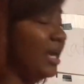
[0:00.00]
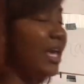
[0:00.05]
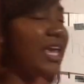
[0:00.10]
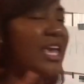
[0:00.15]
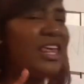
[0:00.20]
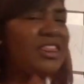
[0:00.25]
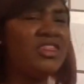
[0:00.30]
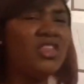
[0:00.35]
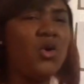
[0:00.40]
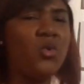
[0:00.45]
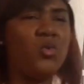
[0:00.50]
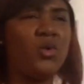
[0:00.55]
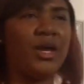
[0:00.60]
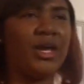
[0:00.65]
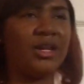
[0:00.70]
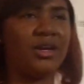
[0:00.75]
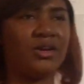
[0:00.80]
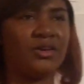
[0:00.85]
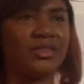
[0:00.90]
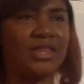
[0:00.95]
In the
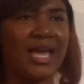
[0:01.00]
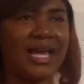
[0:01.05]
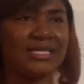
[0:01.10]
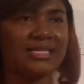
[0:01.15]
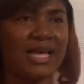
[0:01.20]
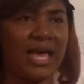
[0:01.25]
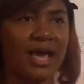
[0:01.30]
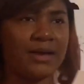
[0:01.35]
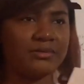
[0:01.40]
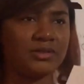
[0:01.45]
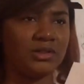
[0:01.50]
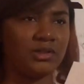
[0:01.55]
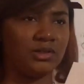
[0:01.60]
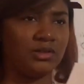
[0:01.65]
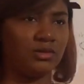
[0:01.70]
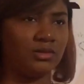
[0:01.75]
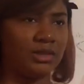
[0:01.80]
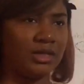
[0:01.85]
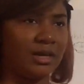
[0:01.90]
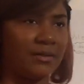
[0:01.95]
winter. That's
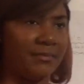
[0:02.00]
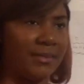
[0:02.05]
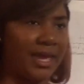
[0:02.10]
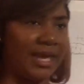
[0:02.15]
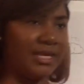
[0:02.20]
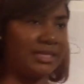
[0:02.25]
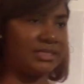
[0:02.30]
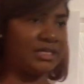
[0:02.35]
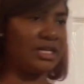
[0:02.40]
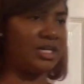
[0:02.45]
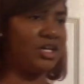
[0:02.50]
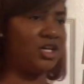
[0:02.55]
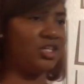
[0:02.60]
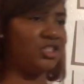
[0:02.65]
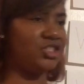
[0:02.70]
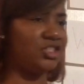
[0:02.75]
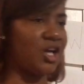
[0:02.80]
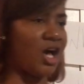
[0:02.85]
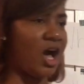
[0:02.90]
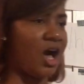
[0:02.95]
absolutely amazing.
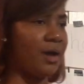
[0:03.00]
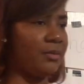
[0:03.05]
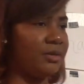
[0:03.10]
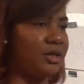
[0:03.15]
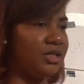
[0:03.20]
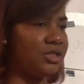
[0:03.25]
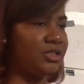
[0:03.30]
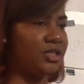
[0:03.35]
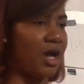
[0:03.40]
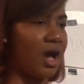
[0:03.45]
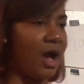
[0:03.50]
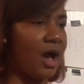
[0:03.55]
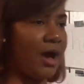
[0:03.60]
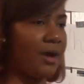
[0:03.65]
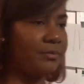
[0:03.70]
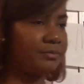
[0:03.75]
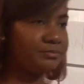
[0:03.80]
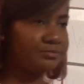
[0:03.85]
Good job. Good job.